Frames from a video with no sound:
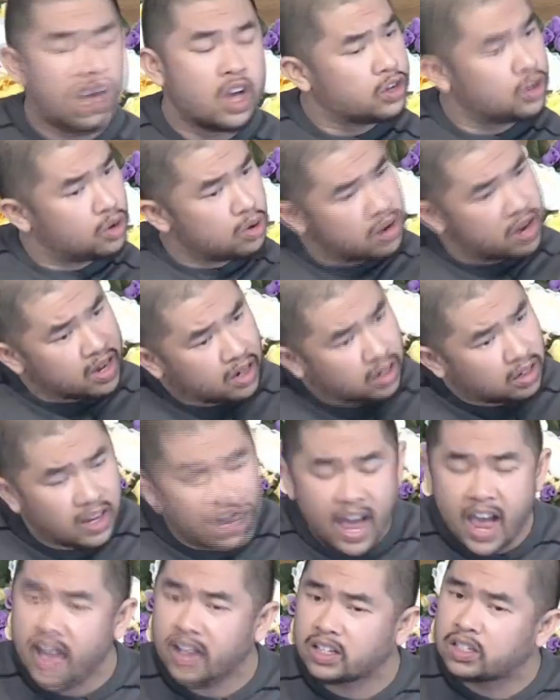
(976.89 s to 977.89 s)
you
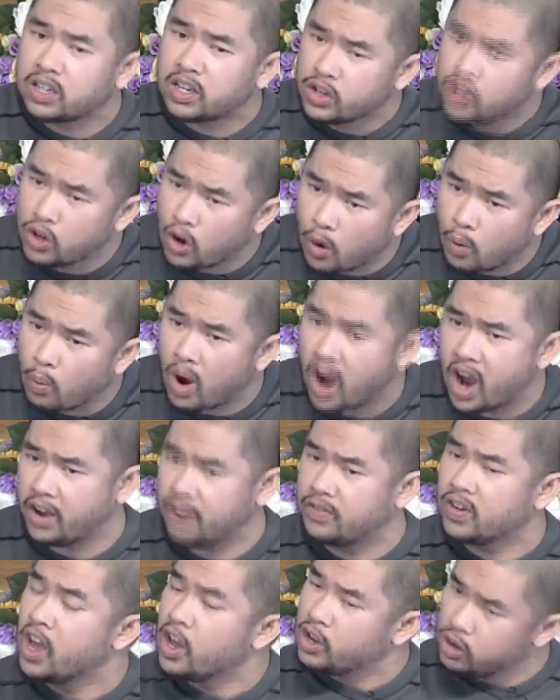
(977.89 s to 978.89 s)
neglect your
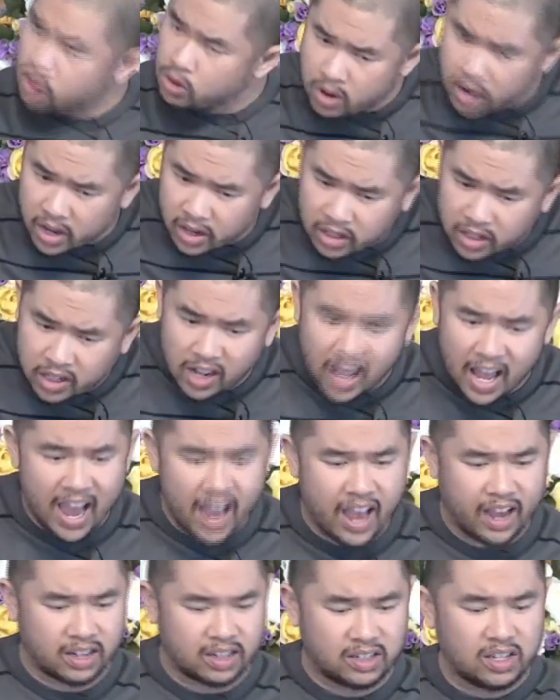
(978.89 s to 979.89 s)
wife, you
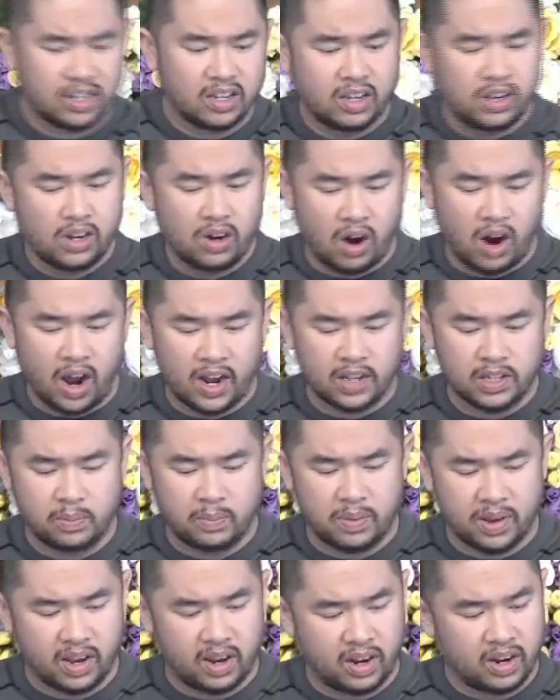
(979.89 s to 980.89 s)
neglect your
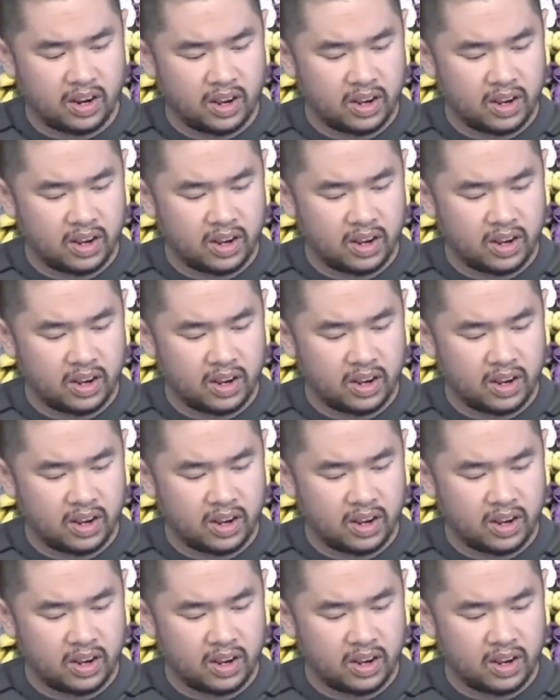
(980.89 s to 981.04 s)
husband.